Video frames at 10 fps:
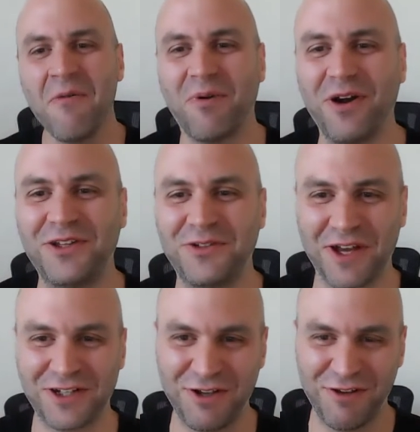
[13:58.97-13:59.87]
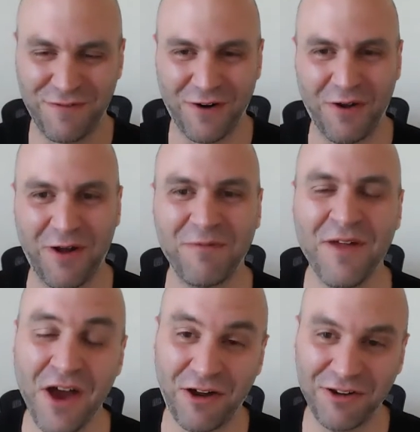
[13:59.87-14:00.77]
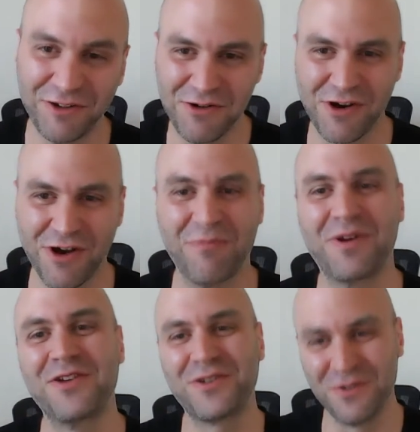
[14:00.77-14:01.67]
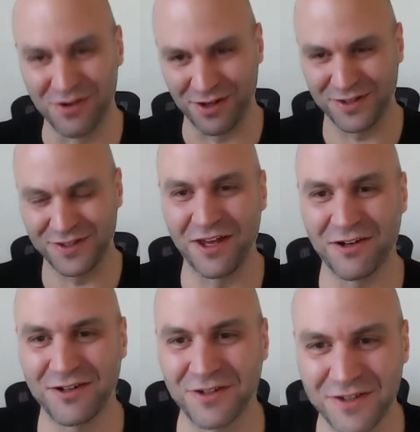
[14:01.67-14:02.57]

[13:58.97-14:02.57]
point to actually follow on Google, because Google's done also